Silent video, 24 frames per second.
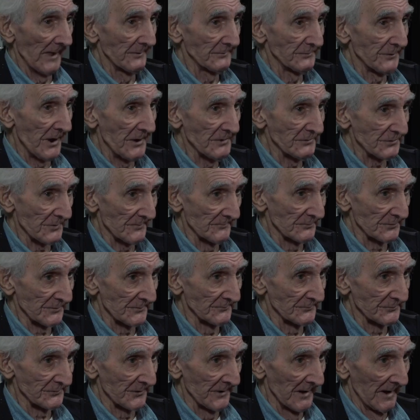to teach them some
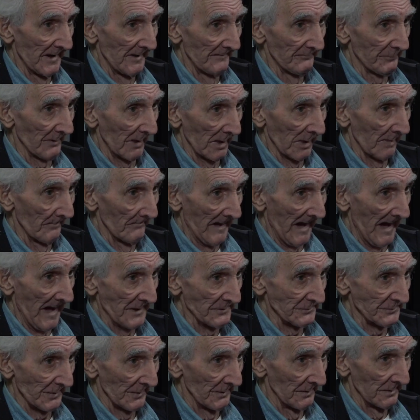stuff on the
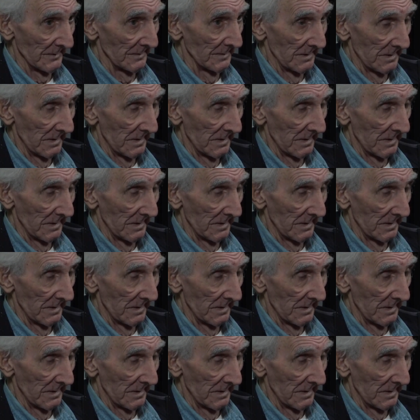banjo.